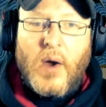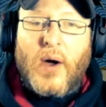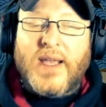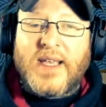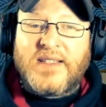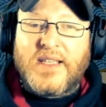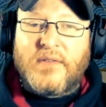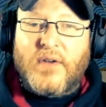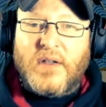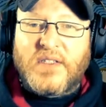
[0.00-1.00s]
I guess the
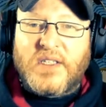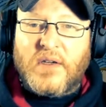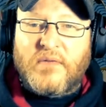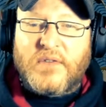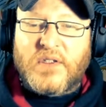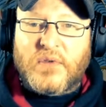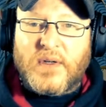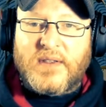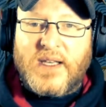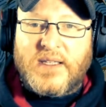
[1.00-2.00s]
advantage of
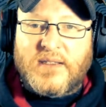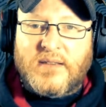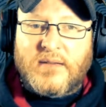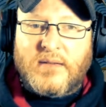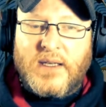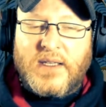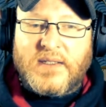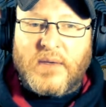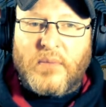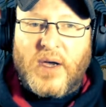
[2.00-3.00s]
destroying this
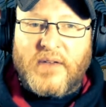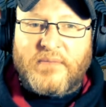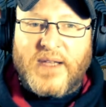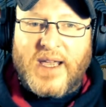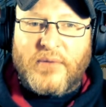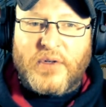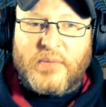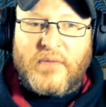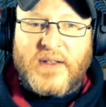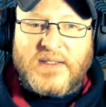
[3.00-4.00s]
is it might have, it would have
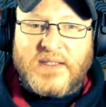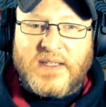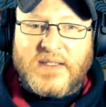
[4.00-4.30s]
prevented this